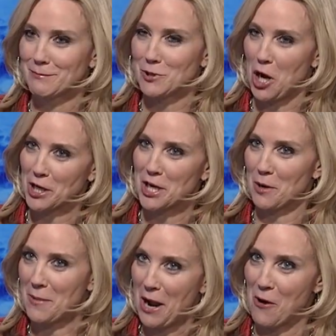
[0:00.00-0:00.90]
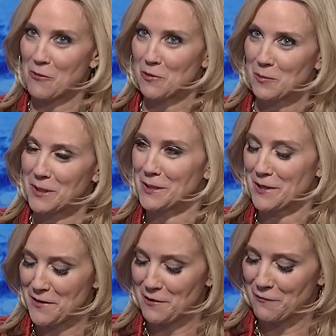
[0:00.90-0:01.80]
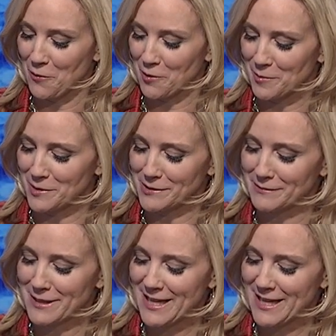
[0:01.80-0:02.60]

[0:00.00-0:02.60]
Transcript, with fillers: talking about repealing the Affordable